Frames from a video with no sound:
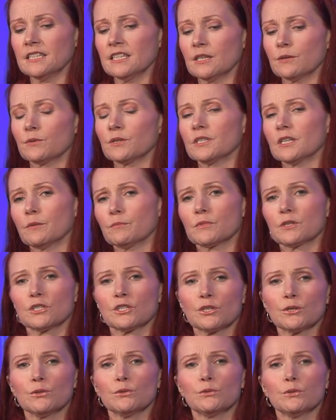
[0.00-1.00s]
they were number
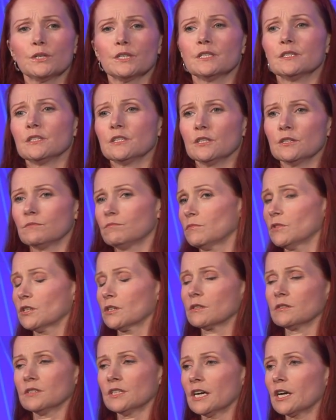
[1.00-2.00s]
2 in the
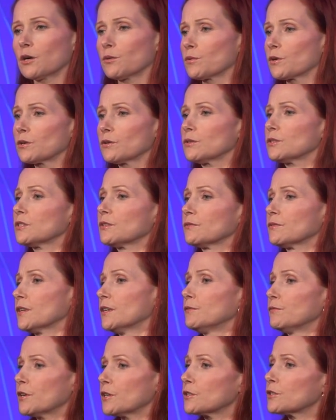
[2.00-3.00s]
entire world of
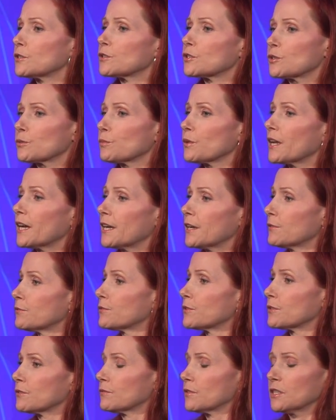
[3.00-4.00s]
inverter supply
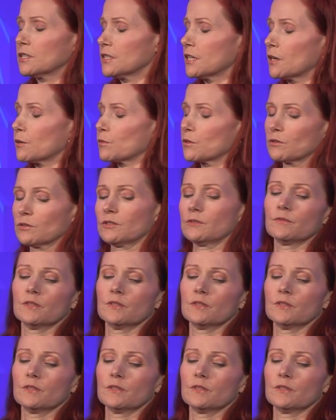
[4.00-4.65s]
for the entire world.